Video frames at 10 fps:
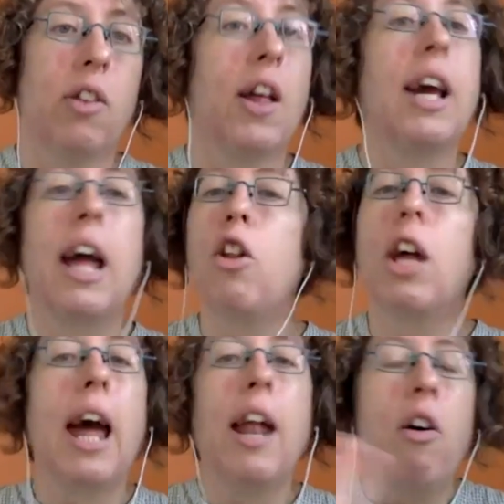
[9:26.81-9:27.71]
They
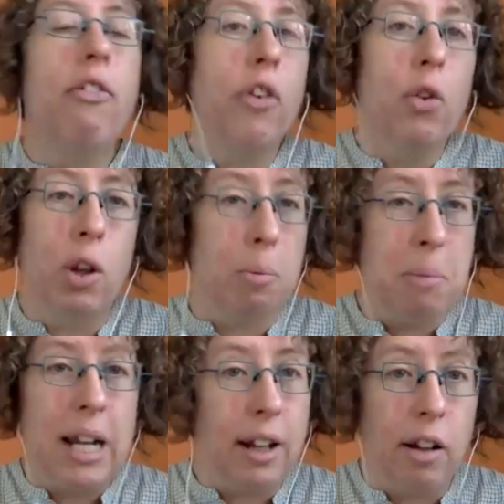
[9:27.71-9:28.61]
cannot afford the
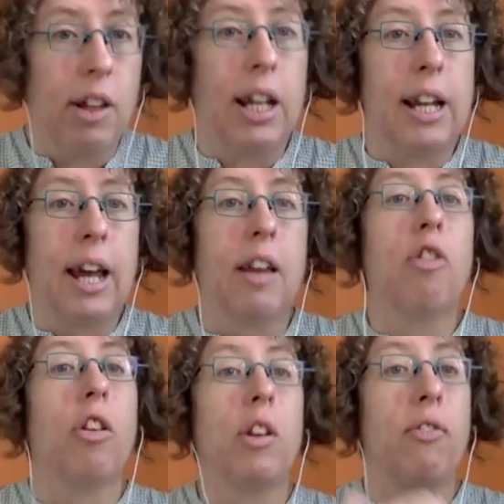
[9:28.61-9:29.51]
millions that it takes
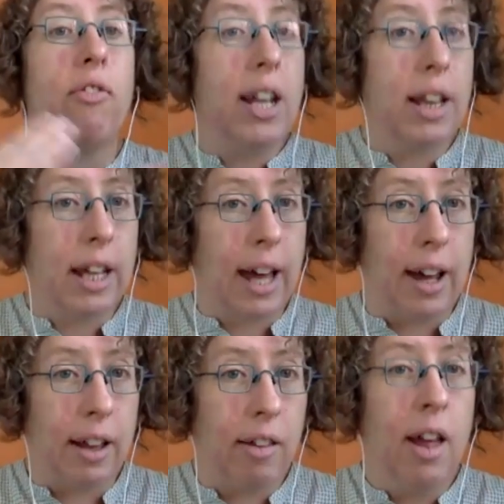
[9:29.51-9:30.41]
just to fight the
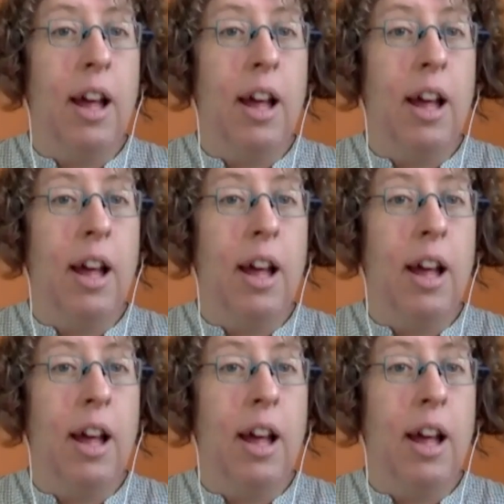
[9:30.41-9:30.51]
case,